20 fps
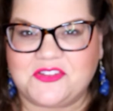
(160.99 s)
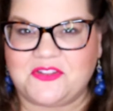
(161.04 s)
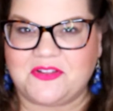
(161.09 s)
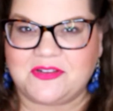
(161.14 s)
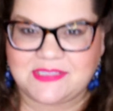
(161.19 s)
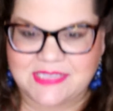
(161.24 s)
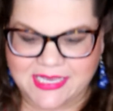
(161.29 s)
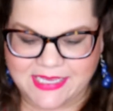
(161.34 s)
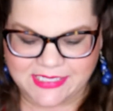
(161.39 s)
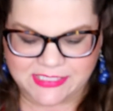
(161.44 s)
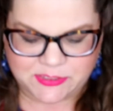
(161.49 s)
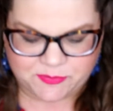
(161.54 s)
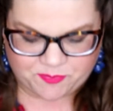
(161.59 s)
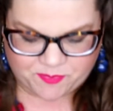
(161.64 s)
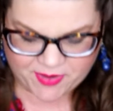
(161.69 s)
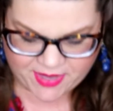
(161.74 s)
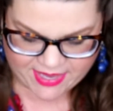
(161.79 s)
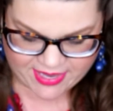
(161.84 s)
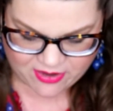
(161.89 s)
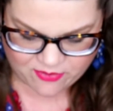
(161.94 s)
looks like it's
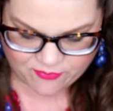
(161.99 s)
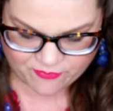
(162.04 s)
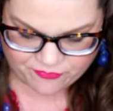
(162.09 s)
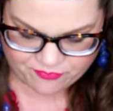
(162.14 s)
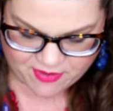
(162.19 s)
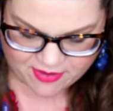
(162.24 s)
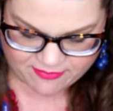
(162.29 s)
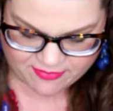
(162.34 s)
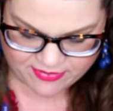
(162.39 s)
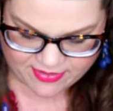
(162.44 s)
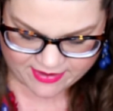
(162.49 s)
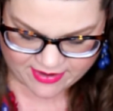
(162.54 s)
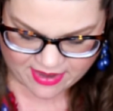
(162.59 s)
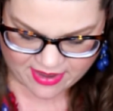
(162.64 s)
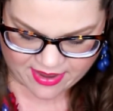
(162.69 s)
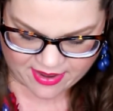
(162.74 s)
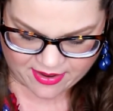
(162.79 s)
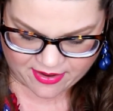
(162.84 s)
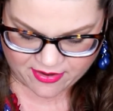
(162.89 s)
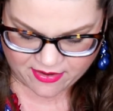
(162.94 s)
pink with maybe like
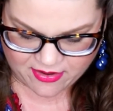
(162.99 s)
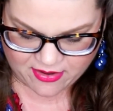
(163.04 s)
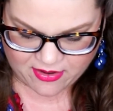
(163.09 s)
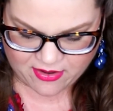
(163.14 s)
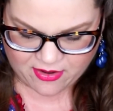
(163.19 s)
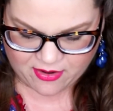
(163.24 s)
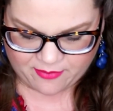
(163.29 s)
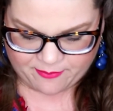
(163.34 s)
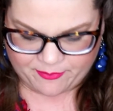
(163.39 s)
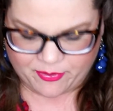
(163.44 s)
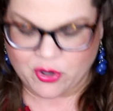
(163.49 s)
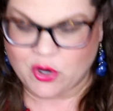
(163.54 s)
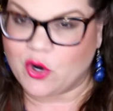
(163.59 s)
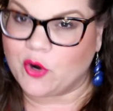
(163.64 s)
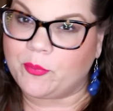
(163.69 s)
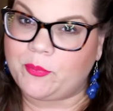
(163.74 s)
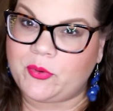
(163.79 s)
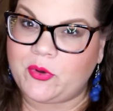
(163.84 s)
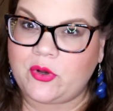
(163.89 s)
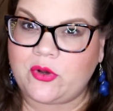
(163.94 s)
a
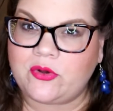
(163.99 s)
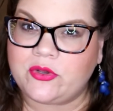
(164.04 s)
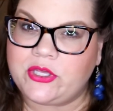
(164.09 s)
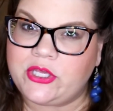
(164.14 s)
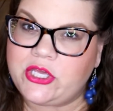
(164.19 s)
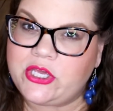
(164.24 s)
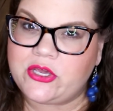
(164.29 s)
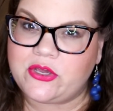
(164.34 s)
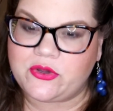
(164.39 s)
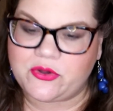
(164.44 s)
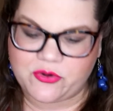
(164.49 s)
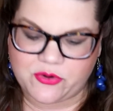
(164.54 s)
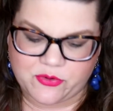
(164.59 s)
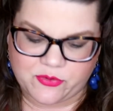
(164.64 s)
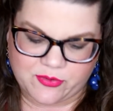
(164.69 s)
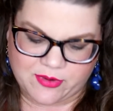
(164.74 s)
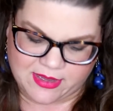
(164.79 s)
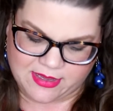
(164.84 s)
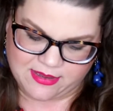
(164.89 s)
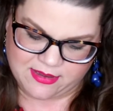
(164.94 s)
purple
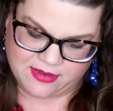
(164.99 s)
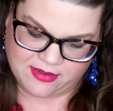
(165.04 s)
hue.